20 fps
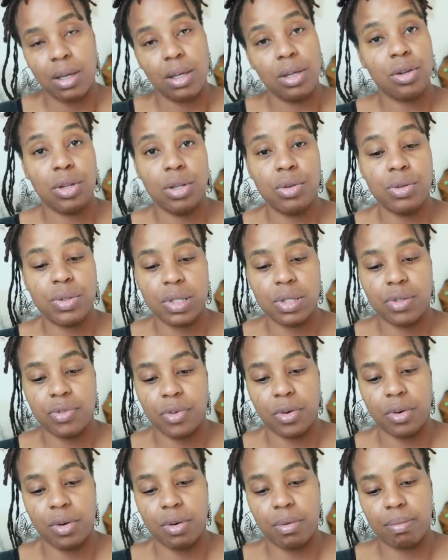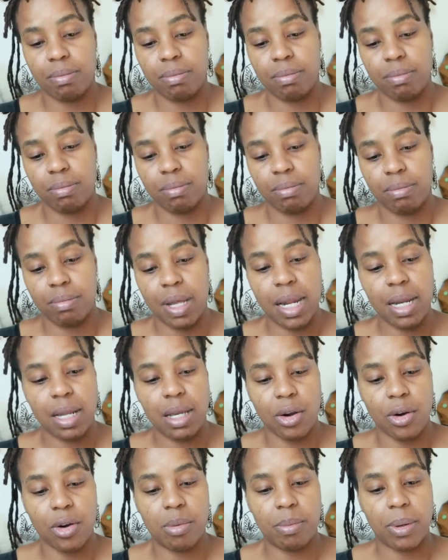You can use this for any
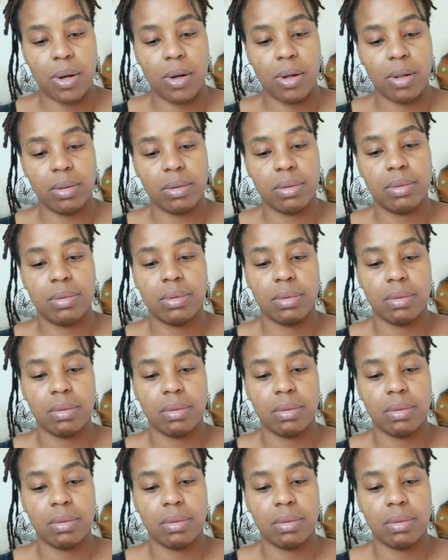yarn ball,